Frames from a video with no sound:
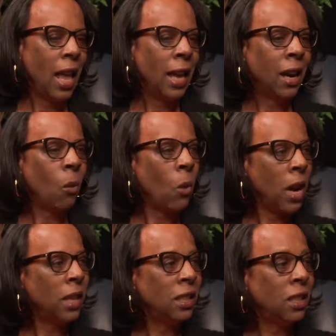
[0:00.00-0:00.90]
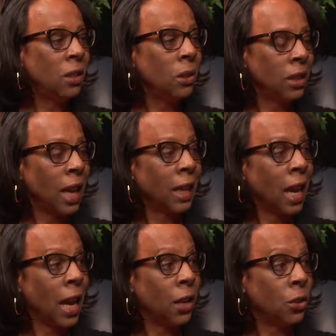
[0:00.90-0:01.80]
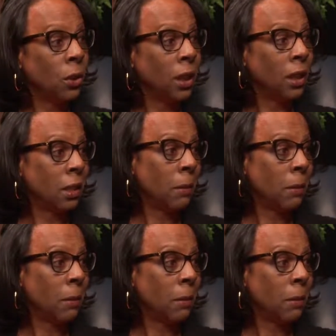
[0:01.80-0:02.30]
And I wanted to do psychiatry because